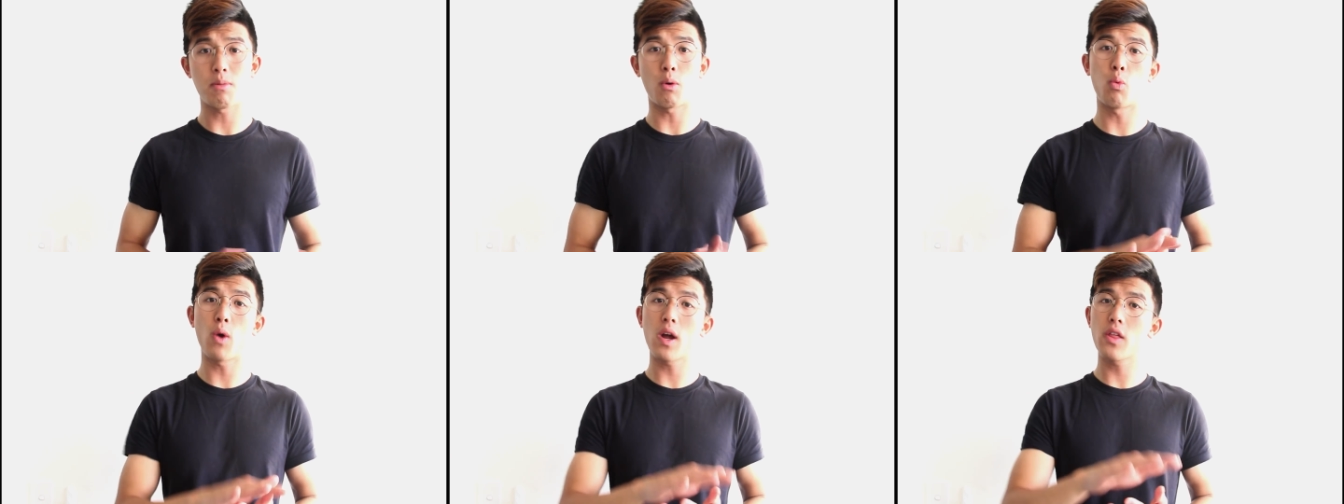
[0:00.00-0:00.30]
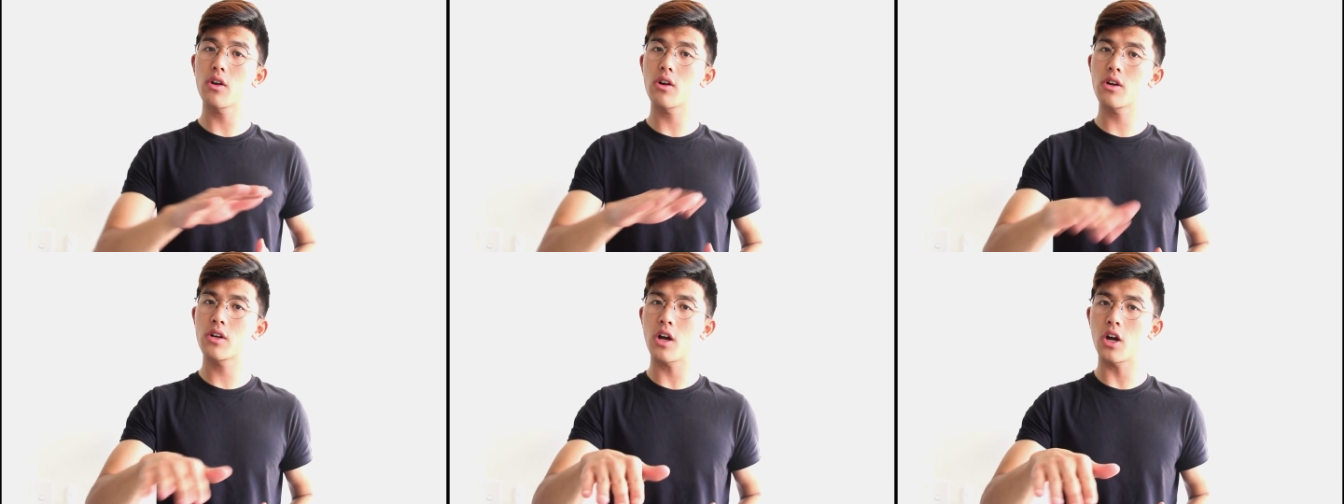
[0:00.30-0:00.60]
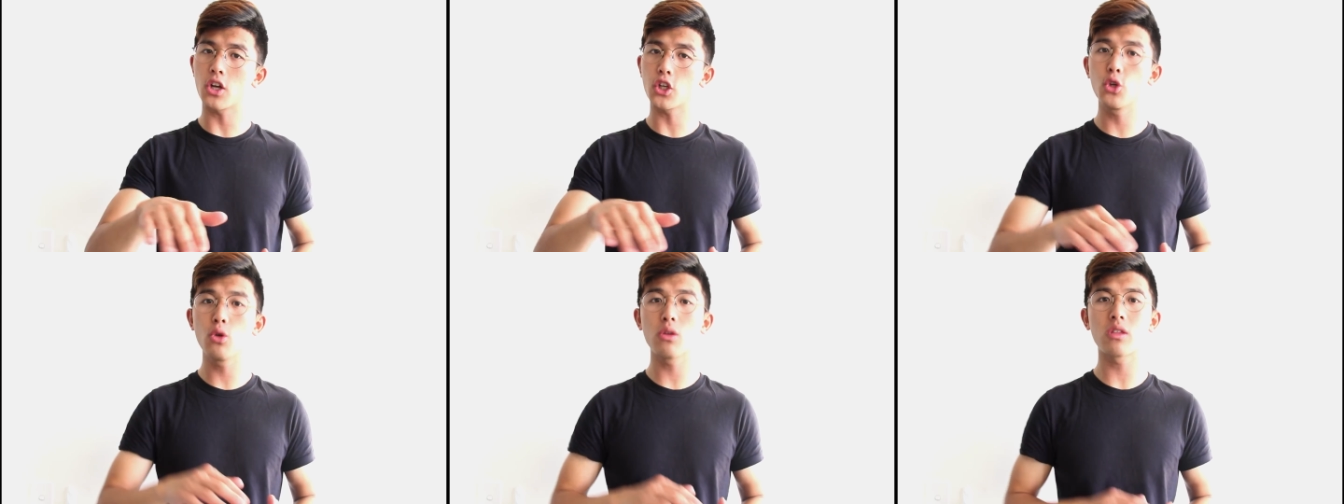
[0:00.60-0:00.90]
But whether
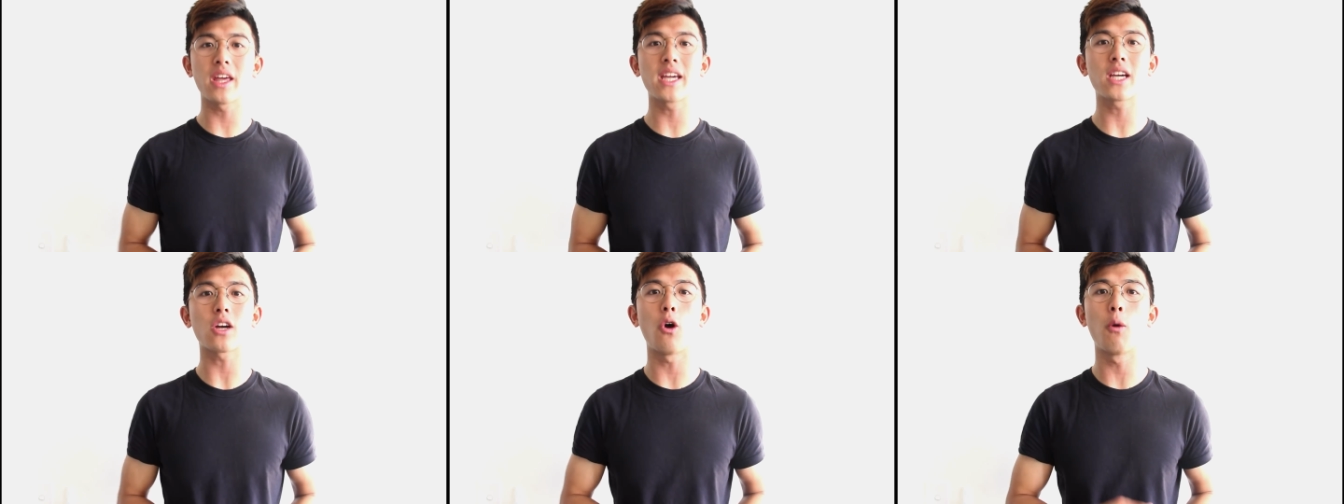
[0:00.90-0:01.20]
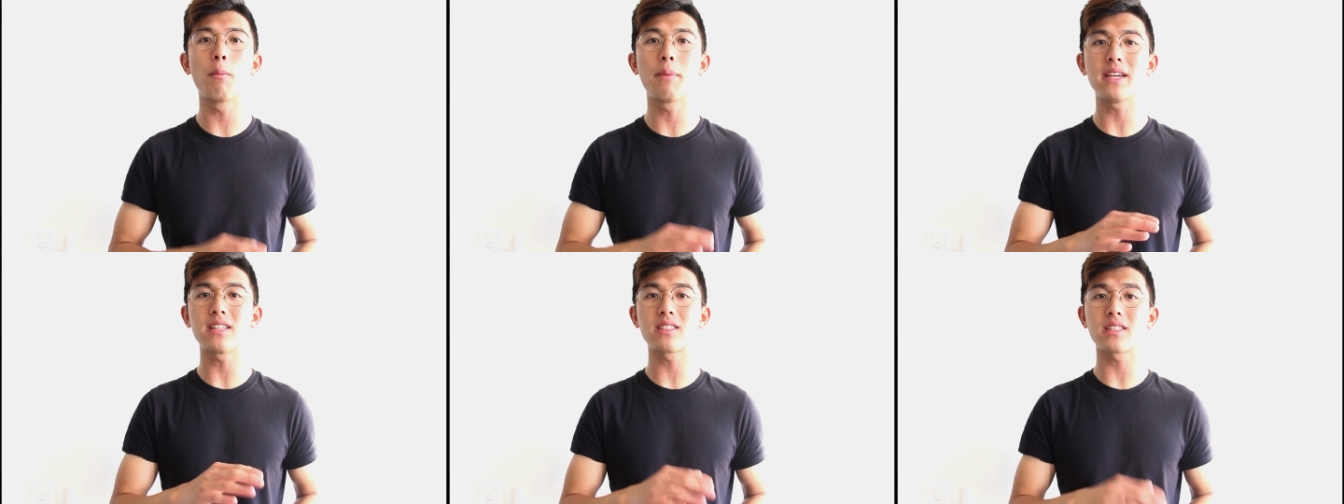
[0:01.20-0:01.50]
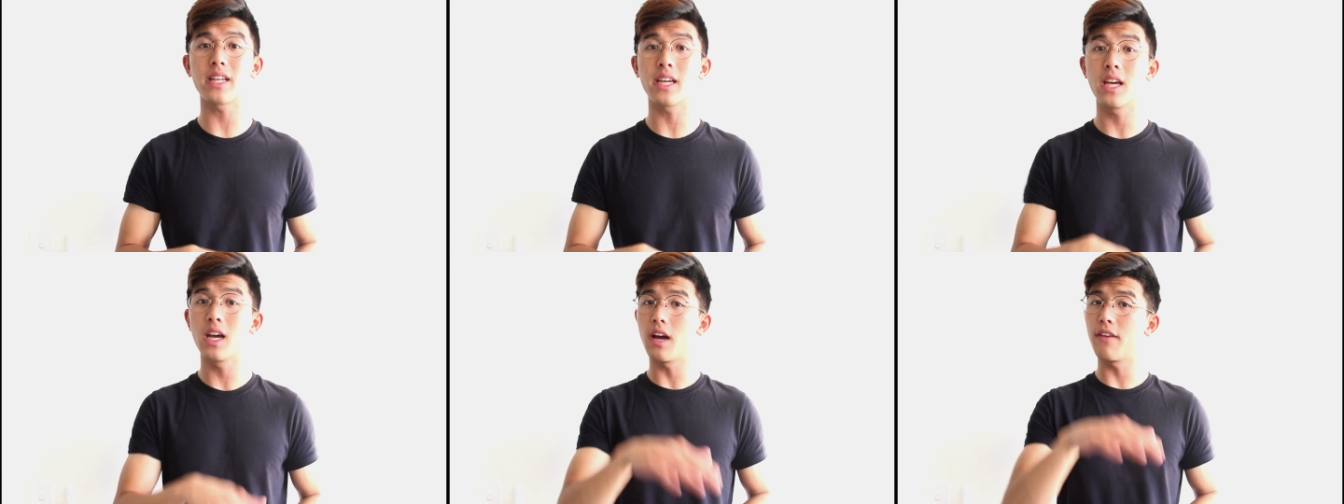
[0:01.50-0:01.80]
or not you think
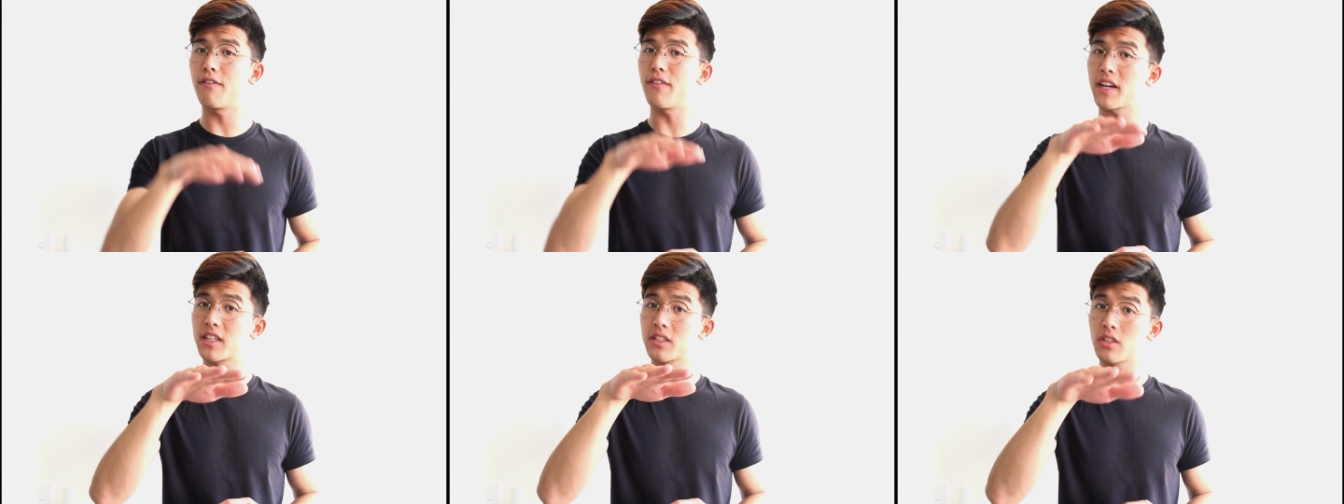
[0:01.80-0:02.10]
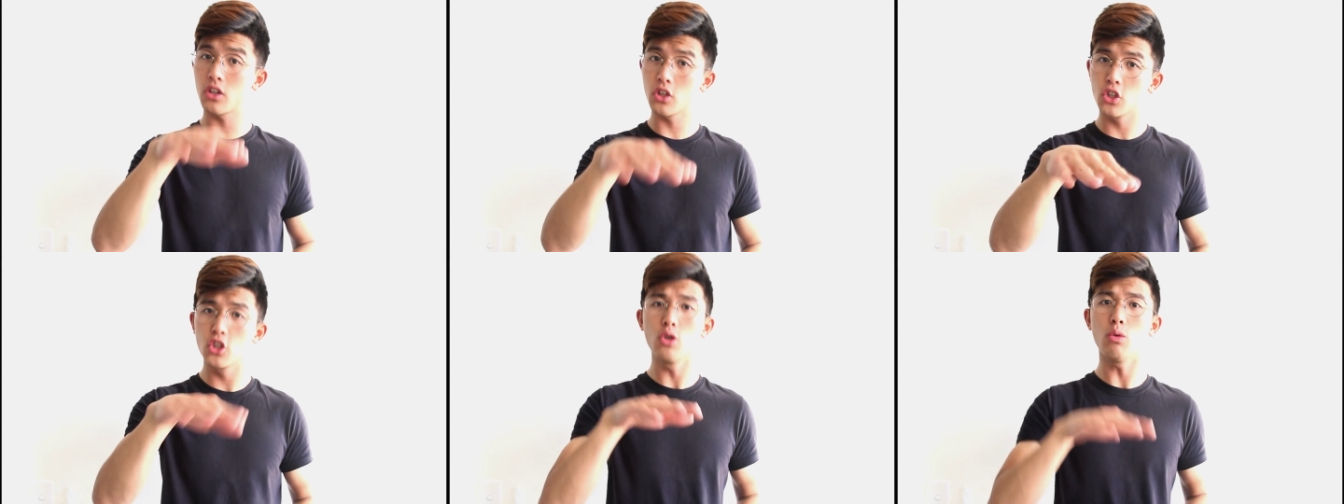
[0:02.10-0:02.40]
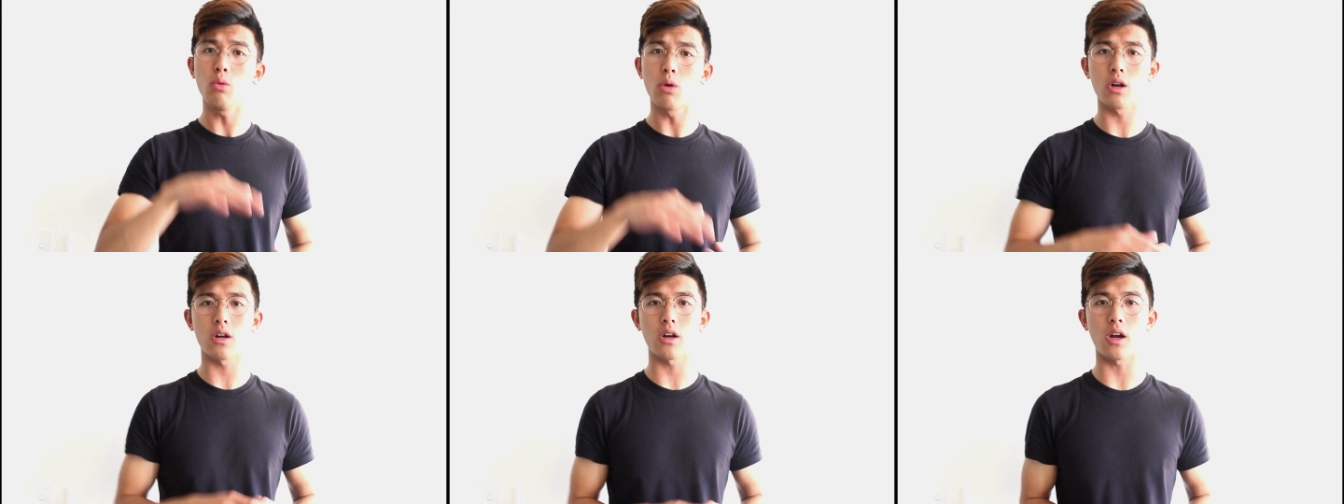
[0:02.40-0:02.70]
obesity affects
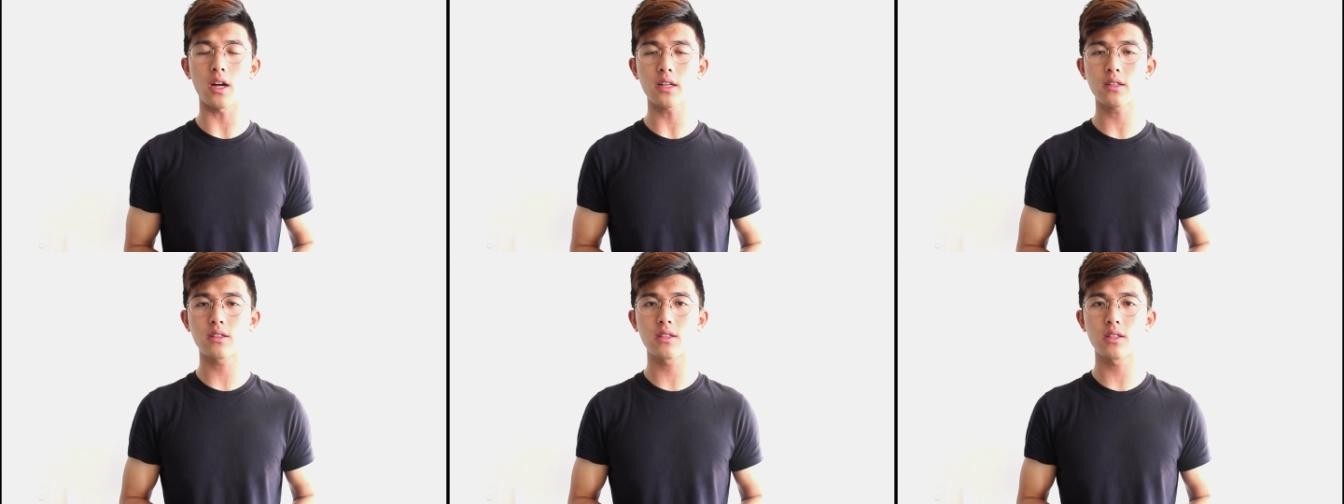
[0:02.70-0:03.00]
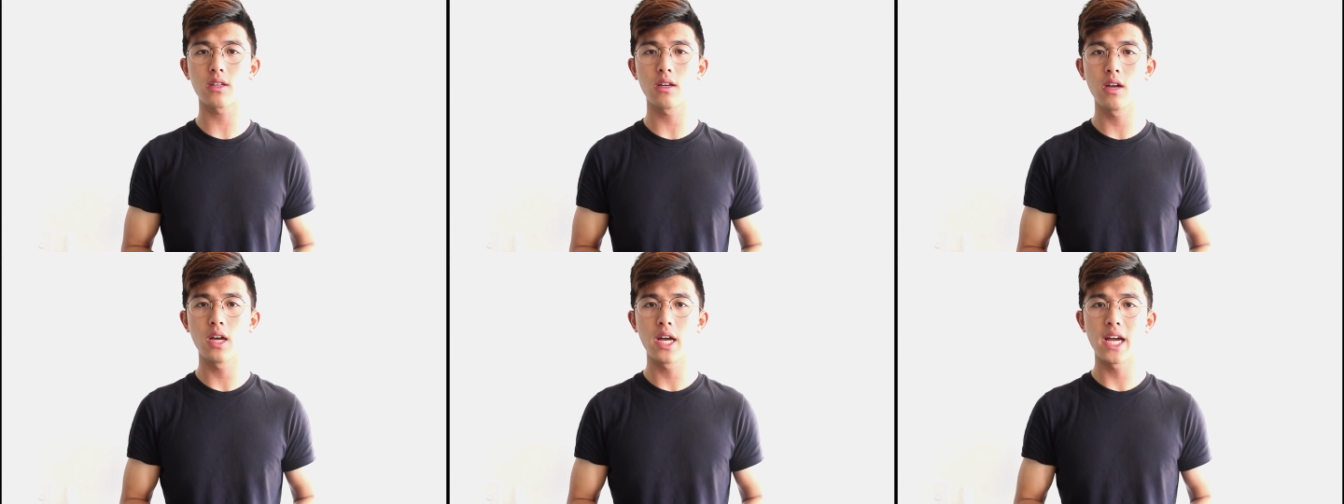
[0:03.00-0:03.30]
you or not,